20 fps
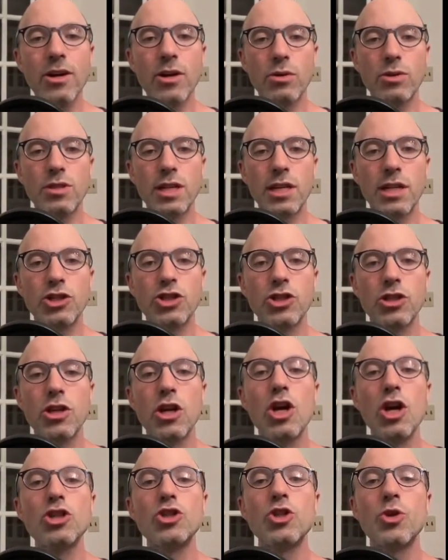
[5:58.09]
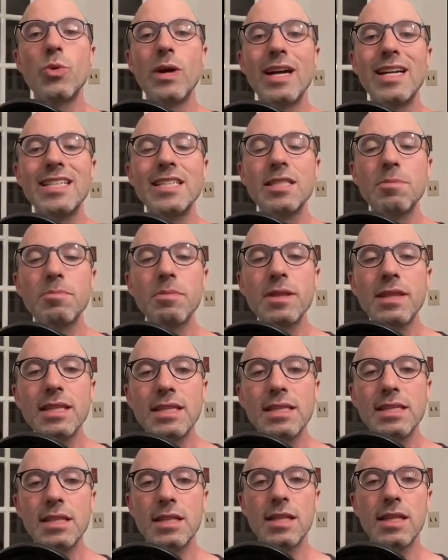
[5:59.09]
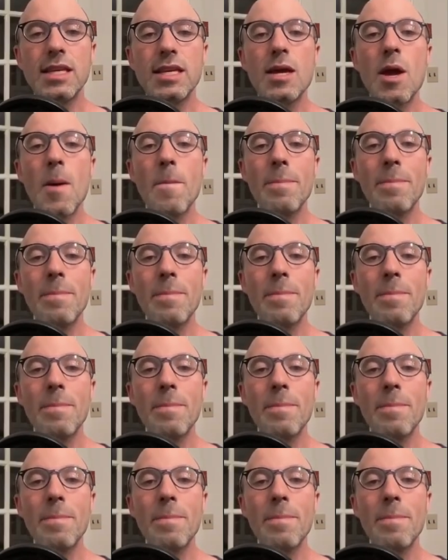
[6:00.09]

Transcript: notation to explicitly